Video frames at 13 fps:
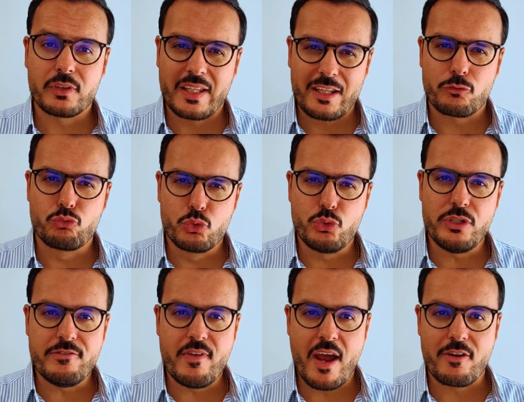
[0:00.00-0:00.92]
that
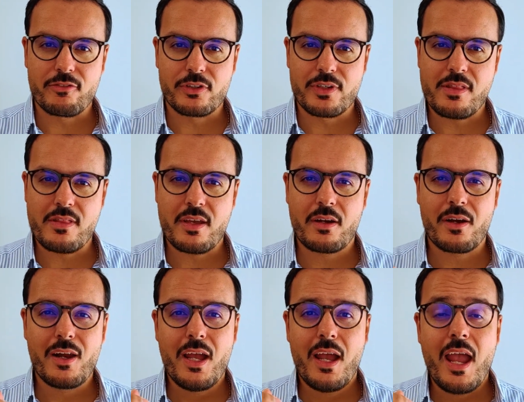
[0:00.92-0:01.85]
rooty vetiver in there.